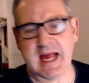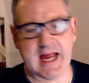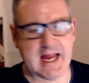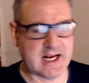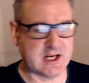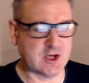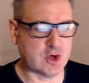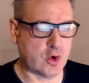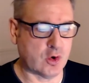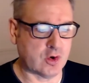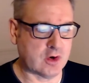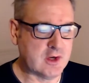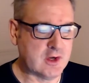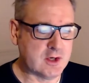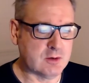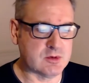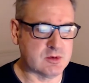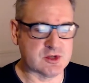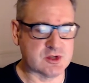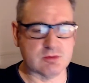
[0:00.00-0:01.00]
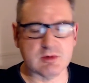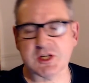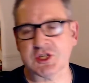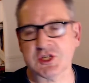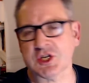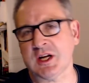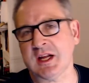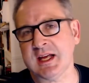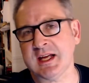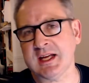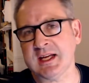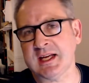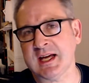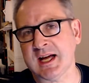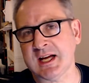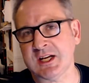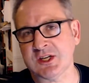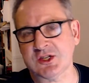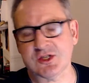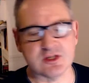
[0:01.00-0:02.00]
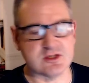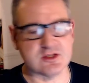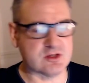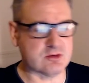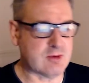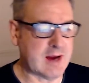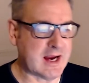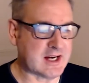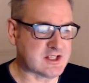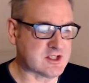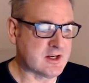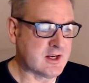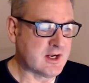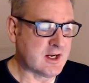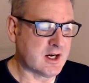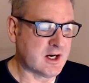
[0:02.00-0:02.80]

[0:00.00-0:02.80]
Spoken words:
Hancock was originally engaged to direct,